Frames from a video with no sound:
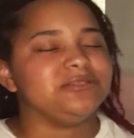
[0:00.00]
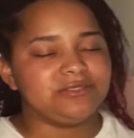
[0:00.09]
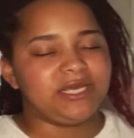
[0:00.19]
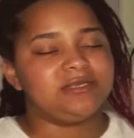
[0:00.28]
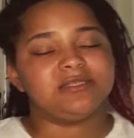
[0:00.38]

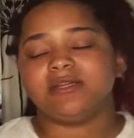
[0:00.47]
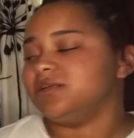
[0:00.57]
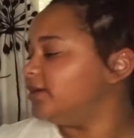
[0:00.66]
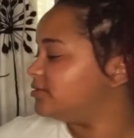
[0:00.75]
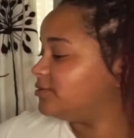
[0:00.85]
use hand
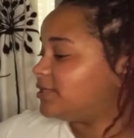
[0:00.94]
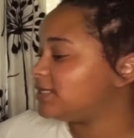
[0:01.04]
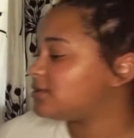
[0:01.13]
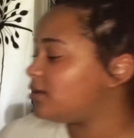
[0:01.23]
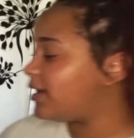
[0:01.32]
sanitizer.
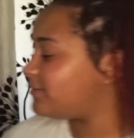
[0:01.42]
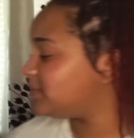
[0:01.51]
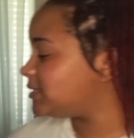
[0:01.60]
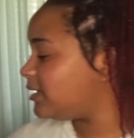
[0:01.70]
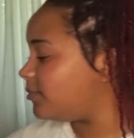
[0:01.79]
That's all I have
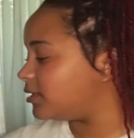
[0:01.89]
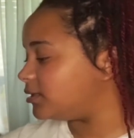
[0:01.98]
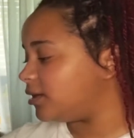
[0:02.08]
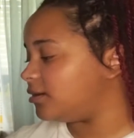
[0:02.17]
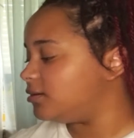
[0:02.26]
to say about
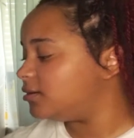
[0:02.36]
that.